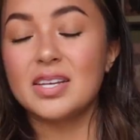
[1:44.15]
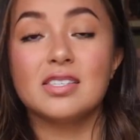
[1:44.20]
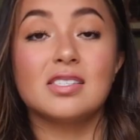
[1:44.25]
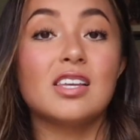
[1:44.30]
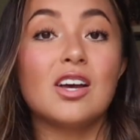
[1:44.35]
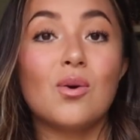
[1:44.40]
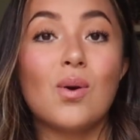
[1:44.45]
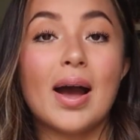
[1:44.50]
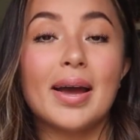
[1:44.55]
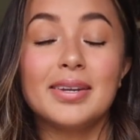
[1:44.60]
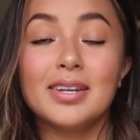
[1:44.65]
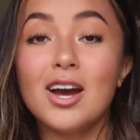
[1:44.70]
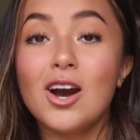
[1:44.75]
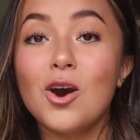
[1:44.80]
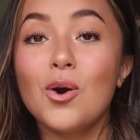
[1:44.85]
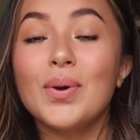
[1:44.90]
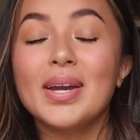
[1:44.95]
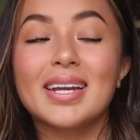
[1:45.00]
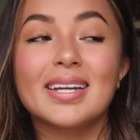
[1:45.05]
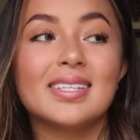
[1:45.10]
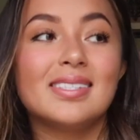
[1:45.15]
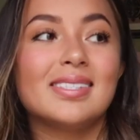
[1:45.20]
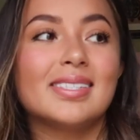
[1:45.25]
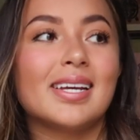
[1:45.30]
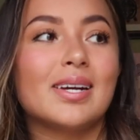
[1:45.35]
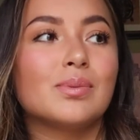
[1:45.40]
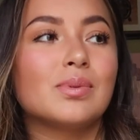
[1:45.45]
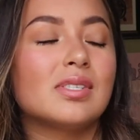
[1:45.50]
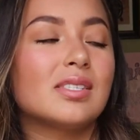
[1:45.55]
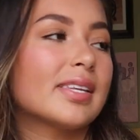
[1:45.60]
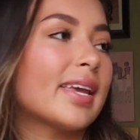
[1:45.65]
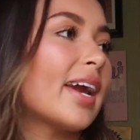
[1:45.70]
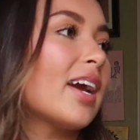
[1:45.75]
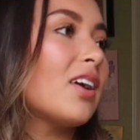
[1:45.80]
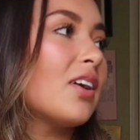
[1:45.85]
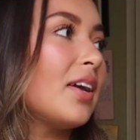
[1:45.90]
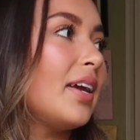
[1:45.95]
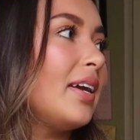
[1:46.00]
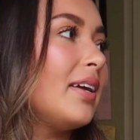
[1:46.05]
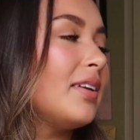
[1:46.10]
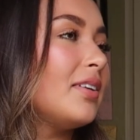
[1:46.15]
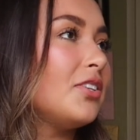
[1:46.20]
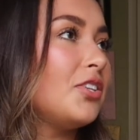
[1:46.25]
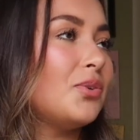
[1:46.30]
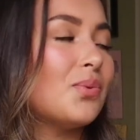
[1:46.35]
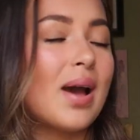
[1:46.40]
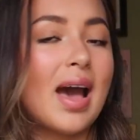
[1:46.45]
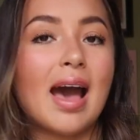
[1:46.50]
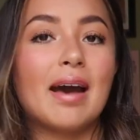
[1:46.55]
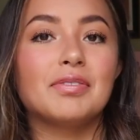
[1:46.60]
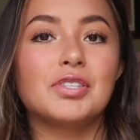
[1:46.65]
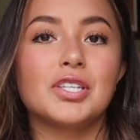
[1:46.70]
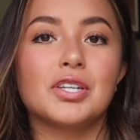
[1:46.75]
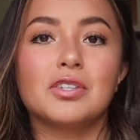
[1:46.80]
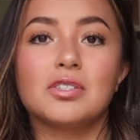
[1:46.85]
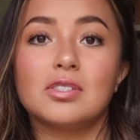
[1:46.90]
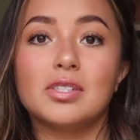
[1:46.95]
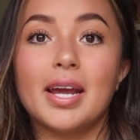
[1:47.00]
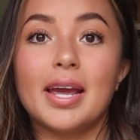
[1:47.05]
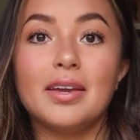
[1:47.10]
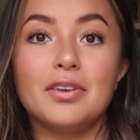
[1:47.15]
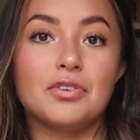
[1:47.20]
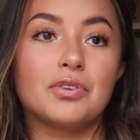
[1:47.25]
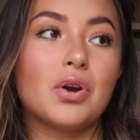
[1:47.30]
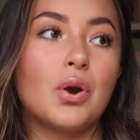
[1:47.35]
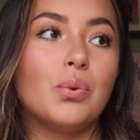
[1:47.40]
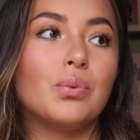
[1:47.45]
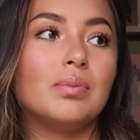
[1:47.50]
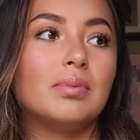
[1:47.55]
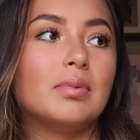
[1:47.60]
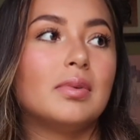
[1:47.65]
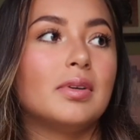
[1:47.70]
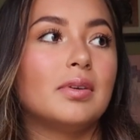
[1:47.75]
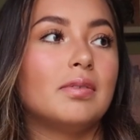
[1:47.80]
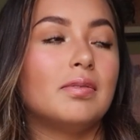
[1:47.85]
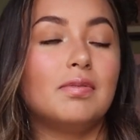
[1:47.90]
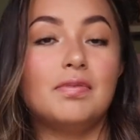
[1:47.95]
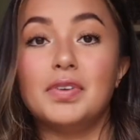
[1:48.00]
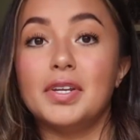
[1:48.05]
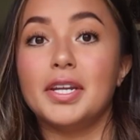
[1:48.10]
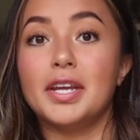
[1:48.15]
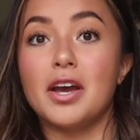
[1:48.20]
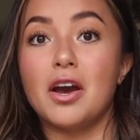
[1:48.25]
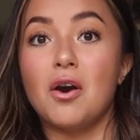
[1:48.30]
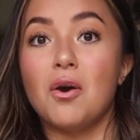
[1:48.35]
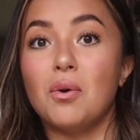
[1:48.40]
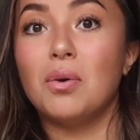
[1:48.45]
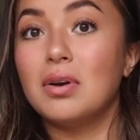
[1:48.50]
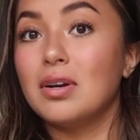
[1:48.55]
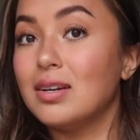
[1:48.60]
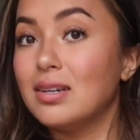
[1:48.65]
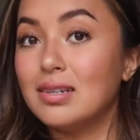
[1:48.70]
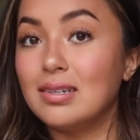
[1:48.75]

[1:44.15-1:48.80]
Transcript: So I know it can sound scary, you have to create your own video.